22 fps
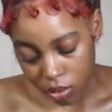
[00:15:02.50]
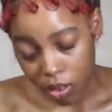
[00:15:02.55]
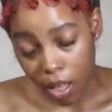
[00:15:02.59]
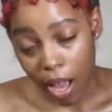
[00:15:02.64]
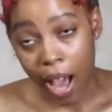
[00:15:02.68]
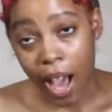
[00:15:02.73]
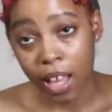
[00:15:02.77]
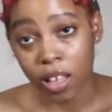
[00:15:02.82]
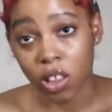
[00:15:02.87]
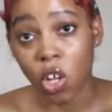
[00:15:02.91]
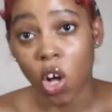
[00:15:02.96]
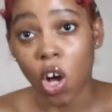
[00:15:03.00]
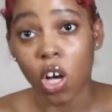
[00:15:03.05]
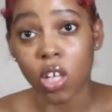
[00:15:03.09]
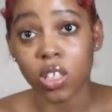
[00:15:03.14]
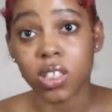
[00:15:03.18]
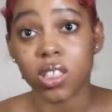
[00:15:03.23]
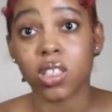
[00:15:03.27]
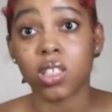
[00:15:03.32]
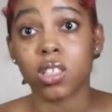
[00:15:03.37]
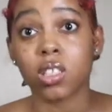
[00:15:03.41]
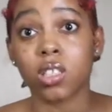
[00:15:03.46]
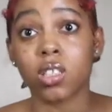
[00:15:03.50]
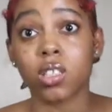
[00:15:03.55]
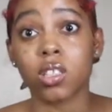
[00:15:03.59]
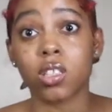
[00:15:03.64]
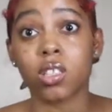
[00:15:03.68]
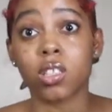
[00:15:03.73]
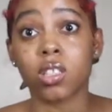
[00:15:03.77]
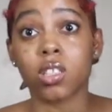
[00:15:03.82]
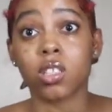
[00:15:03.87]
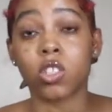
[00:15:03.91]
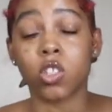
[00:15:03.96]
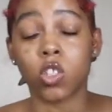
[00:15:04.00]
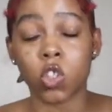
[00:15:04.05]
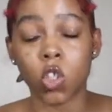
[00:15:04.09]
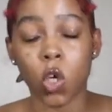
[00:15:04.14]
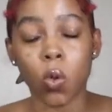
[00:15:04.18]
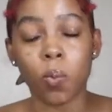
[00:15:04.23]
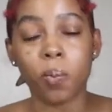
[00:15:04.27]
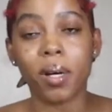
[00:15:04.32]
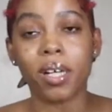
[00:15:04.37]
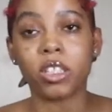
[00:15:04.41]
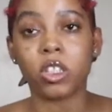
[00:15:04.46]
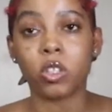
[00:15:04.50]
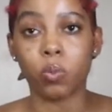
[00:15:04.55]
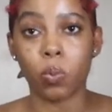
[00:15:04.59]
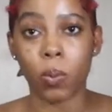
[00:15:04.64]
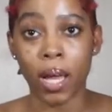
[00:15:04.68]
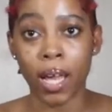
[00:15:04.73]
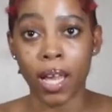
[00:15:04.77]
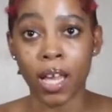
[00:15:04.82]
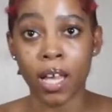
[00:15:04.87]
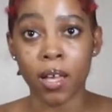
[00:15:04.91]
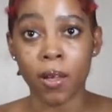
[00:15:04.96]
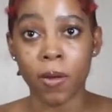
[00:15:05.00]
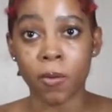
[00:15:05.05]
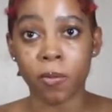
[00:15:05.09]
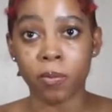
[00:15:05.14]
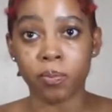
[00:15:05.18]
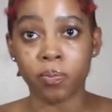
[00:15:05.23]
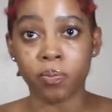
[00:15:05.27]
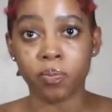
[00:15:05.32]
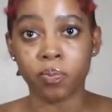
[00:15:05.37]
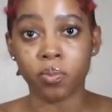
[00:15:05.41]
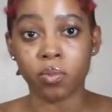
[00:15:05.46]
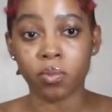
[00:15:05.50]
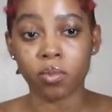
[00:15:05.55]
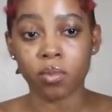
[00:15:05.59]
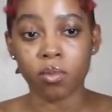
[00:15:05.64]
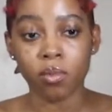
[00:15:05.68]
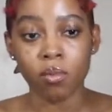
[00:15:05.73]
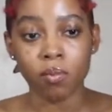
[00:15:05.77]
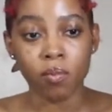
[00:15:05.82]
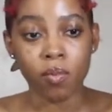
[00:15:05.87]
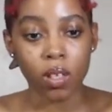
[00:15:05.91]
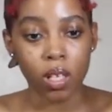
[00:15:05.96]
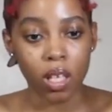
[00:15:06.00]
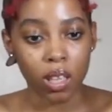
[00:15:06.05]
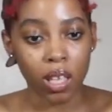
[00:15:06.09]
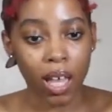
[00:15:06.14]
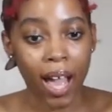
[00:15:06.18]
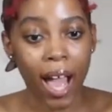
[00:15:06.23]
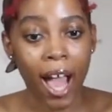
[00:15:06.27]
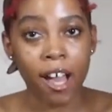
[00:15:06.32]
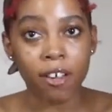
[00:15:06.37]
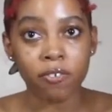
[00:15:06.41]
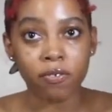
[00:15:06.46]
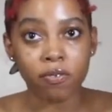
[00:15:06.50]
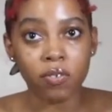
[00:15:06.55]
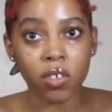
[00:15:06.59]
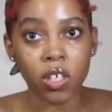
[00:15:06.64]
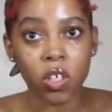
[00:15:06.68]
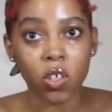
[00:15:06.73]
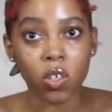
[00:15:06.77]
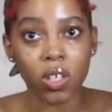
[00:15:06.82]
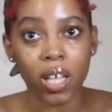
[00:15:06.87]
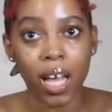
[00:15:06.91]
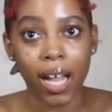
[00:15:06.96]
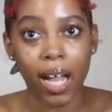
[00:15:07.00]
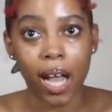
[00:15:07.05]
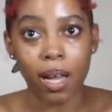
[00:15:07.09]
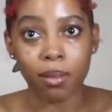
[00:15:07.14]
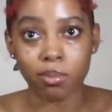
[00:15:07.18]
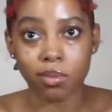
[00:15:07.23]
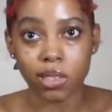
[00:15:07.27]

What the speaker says: I lost so much weight. Like, I feel like I'm